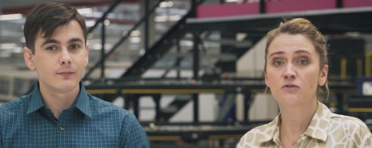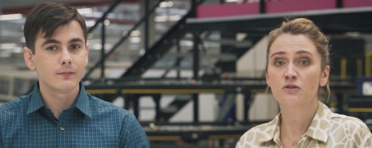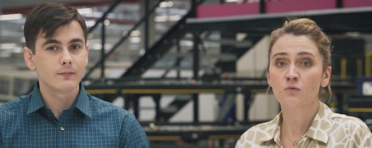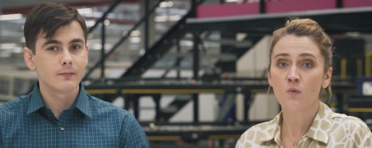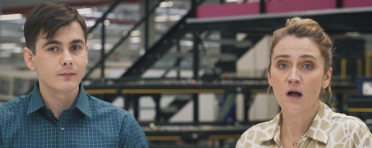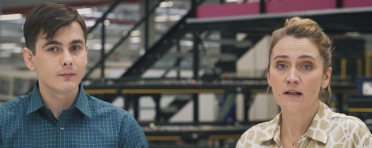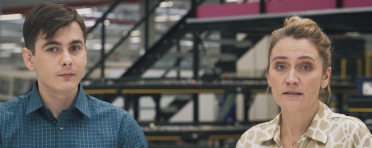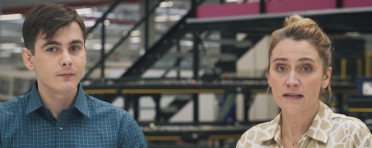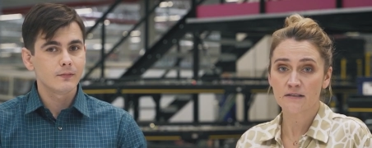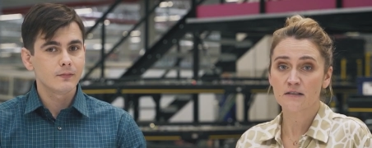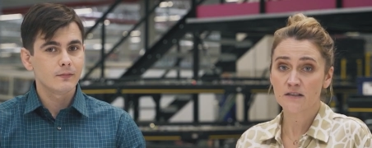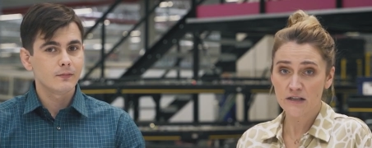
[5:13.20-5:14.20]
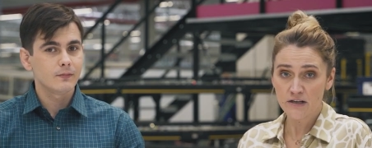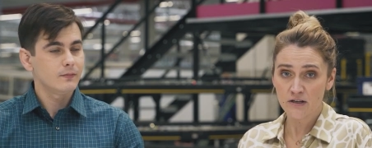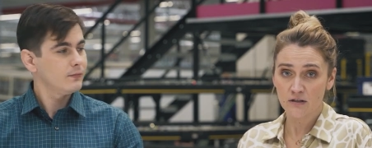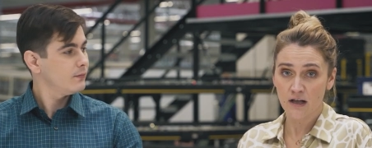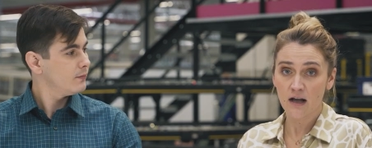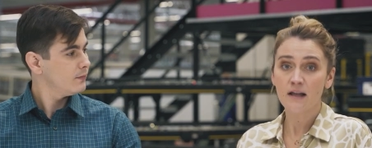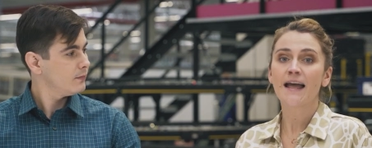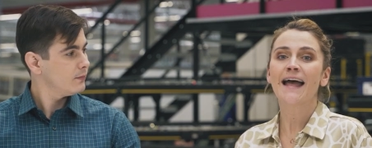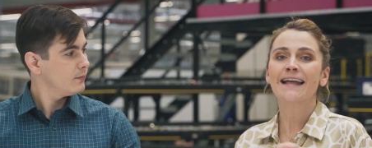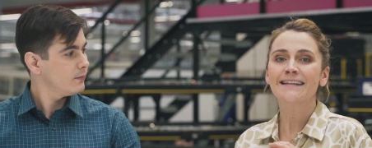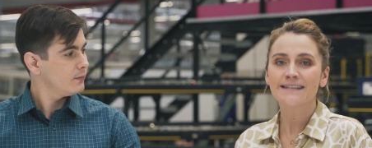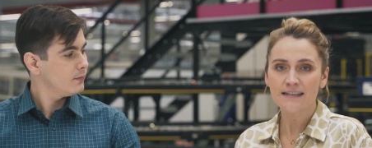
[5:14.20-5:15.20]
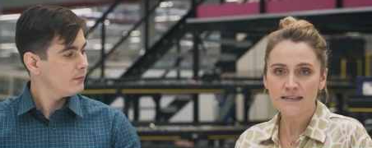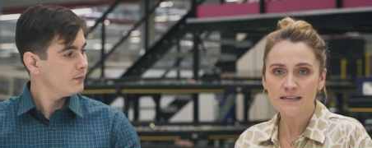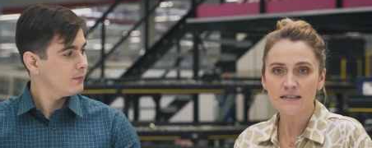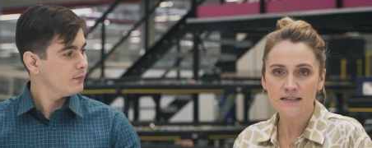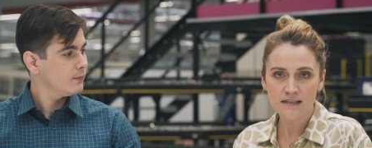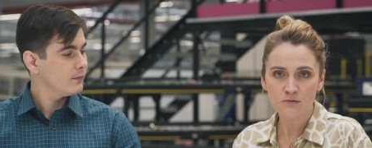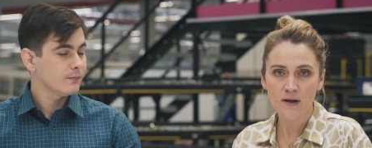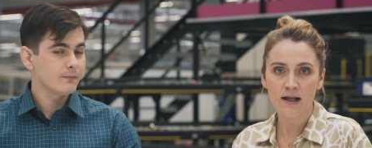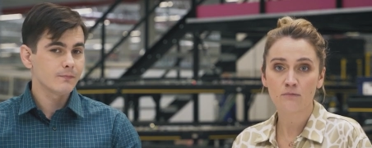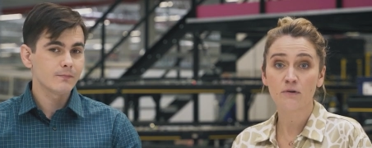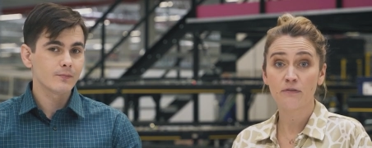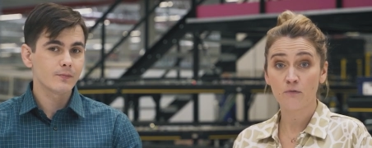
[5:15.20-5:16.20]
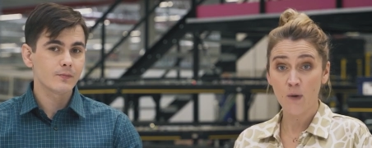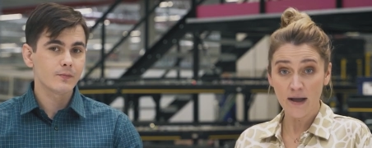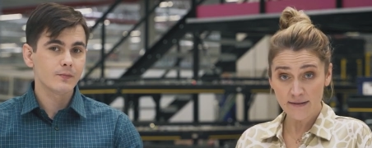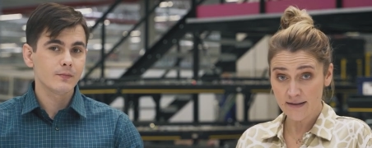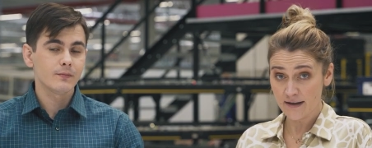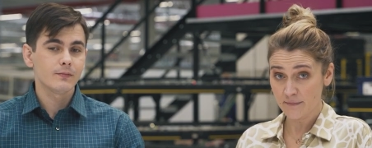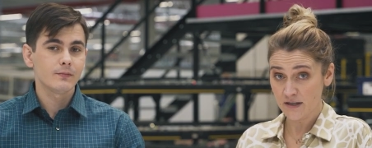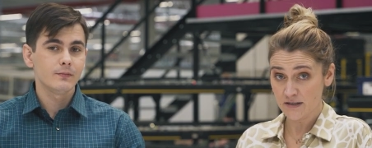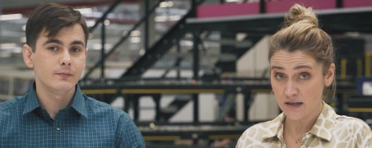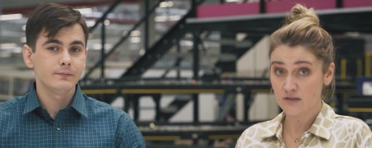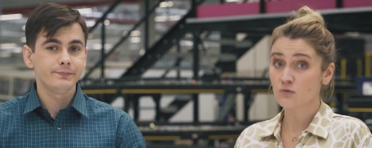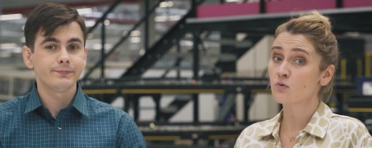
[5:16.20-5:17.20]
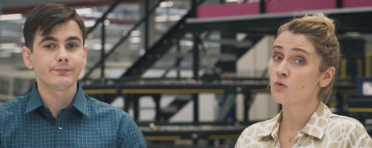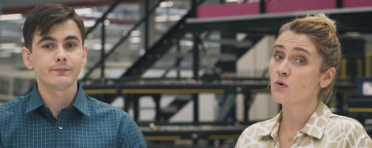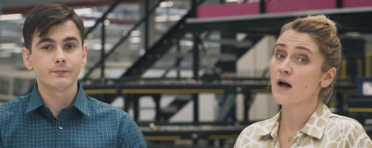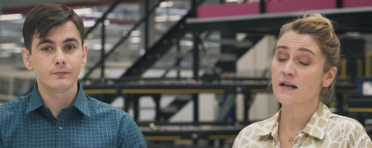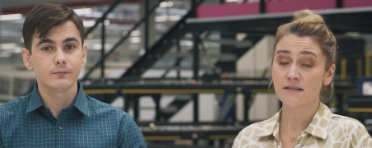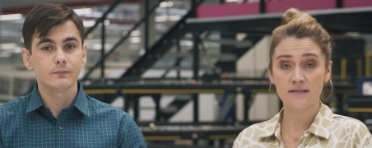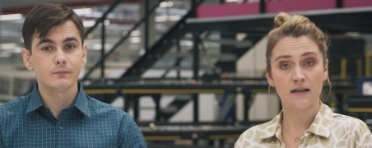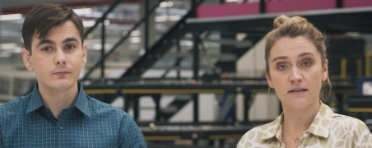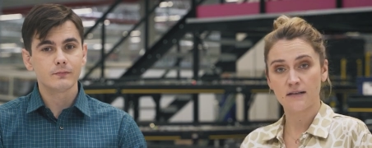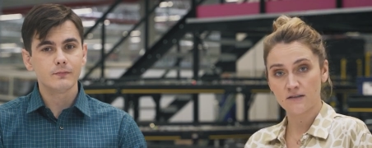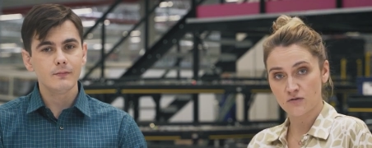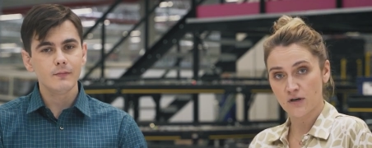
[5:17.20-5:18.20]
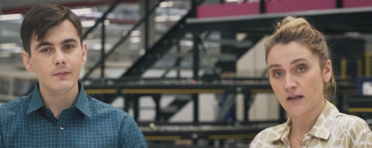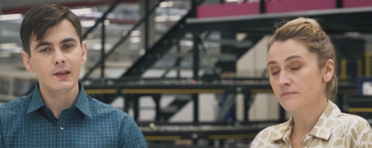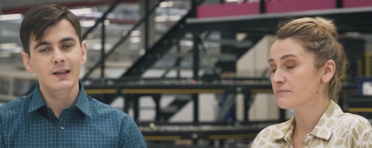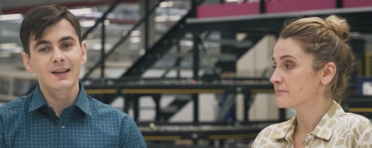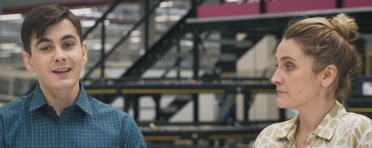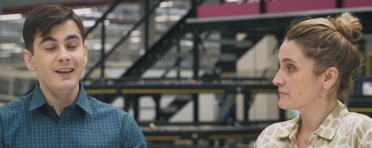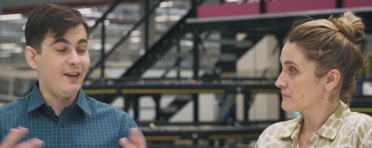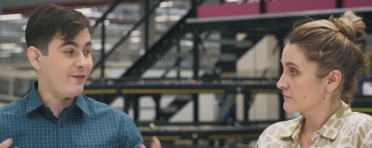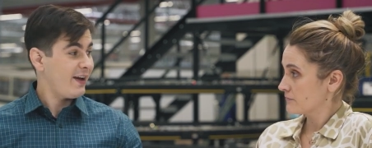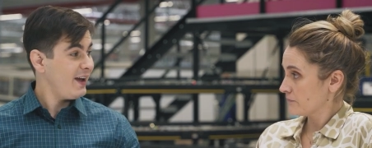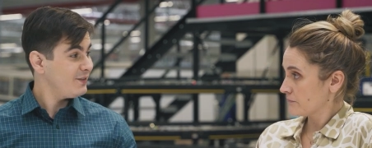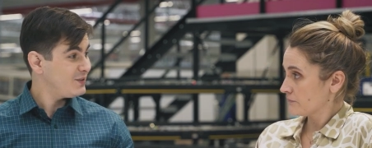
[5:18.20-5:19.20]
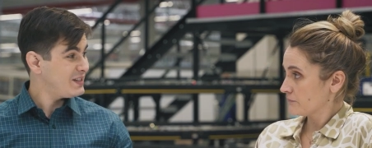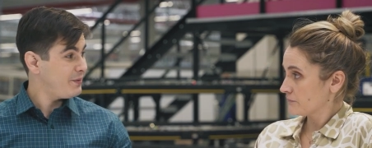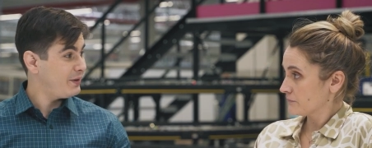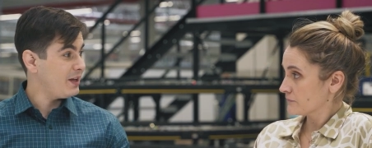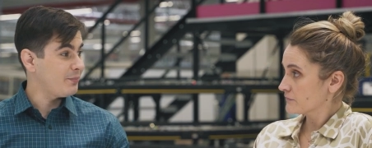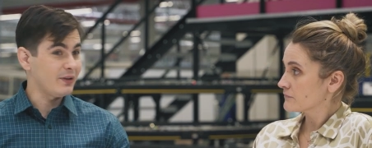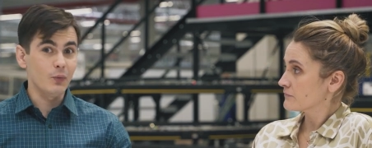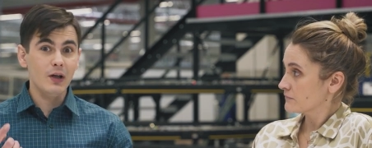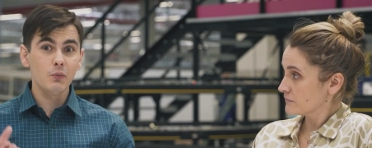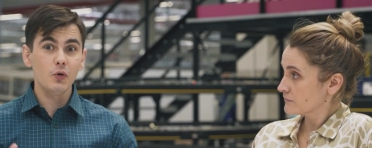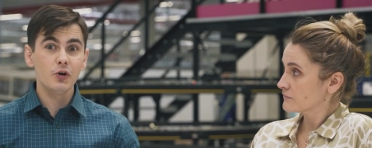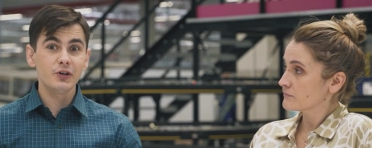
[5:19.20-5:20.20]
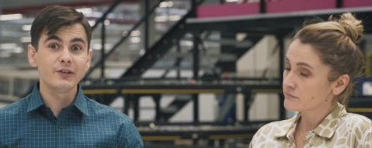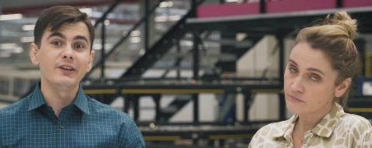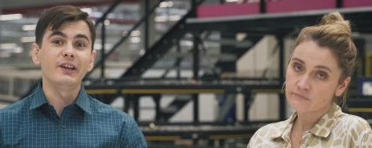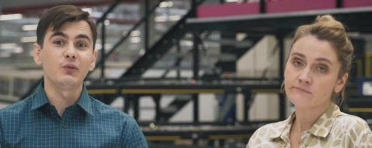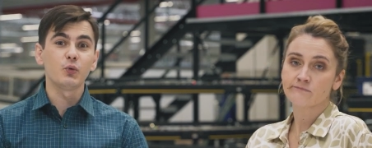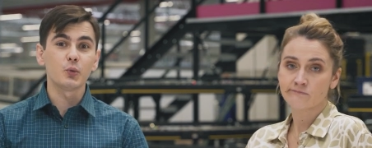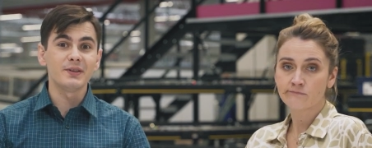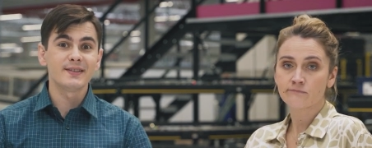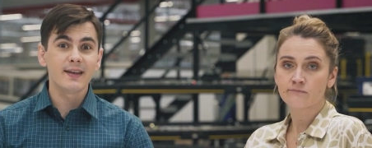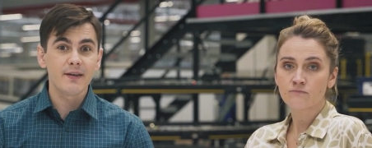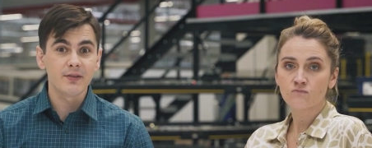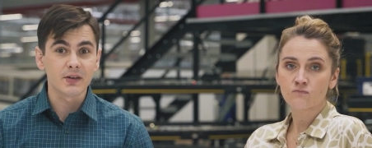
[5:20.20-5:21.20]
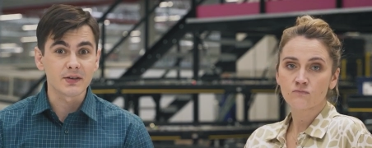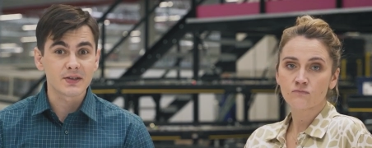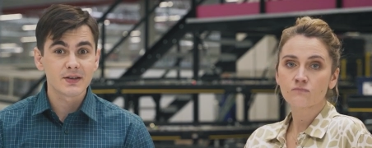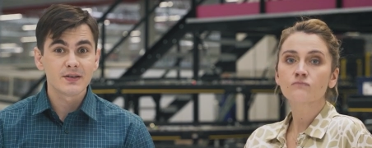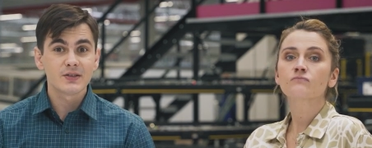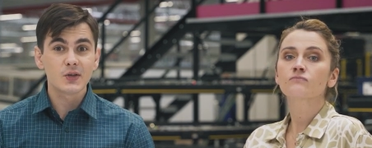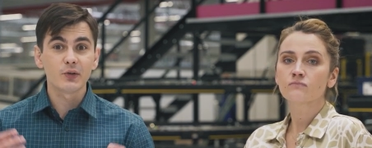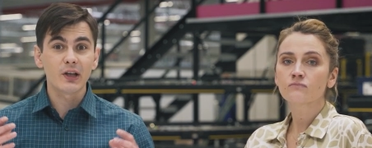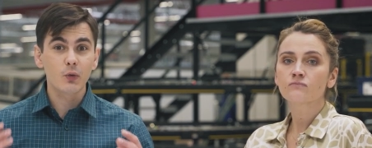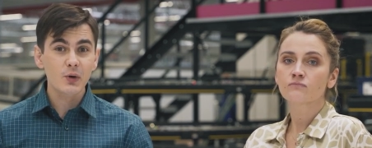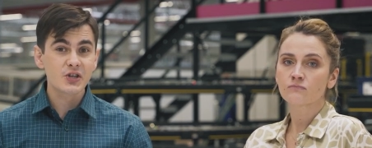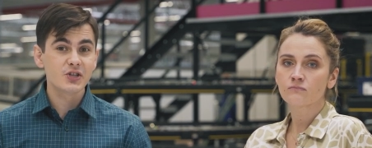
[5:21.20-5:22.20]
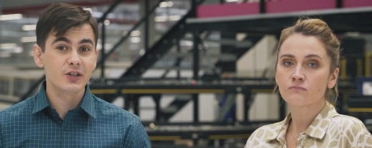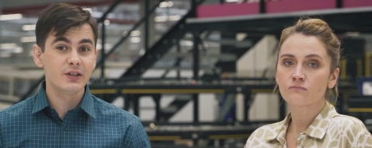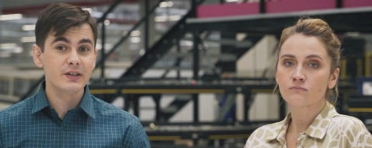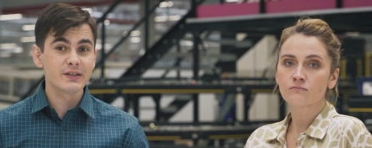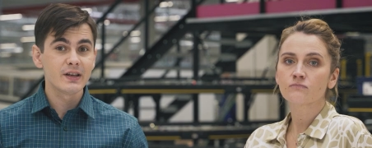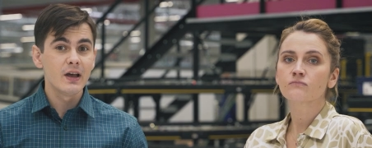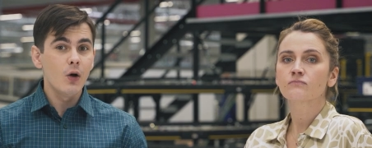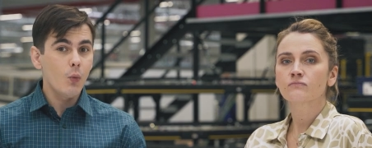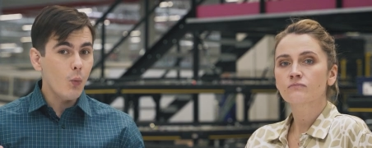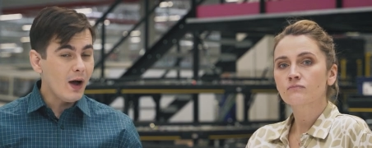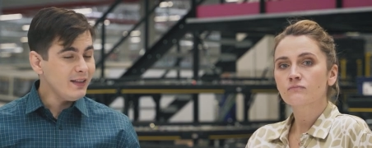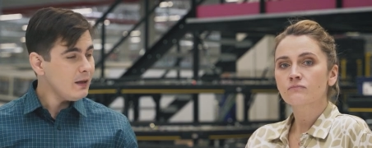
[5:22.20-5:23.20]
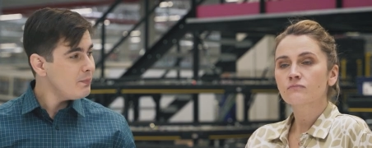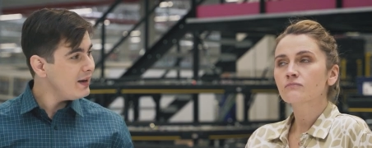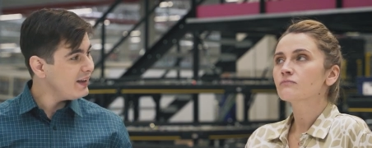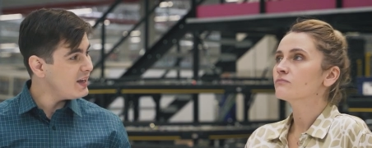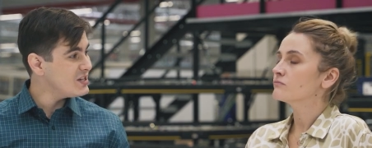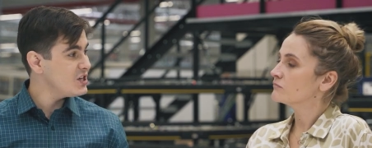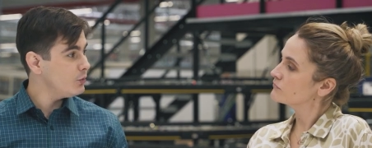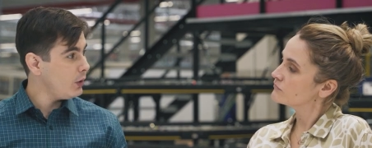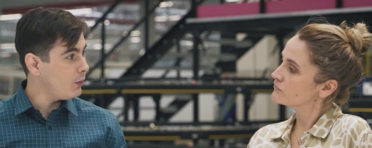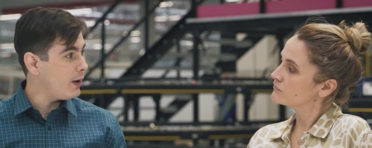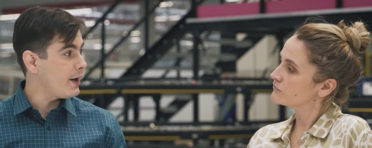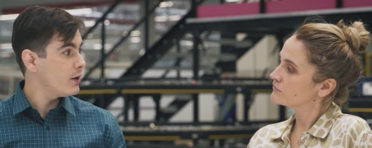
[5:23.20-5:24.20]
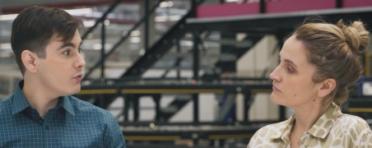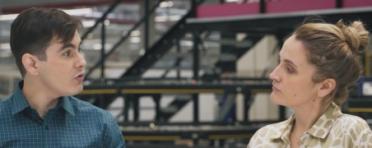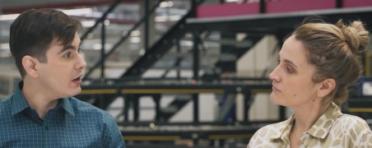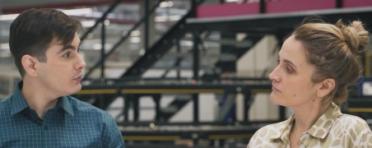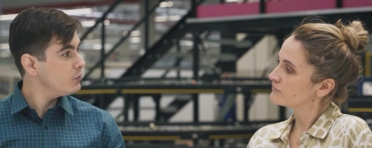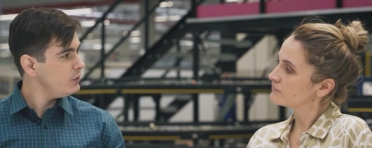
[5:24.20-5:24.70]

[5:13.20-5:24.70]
Speaker 1: to the one that is circular and doesn't deal well with wide diameters or has a side entry.
Speaker 2: If I had to sum it up in one word, it would be savings. So the question is, what application require round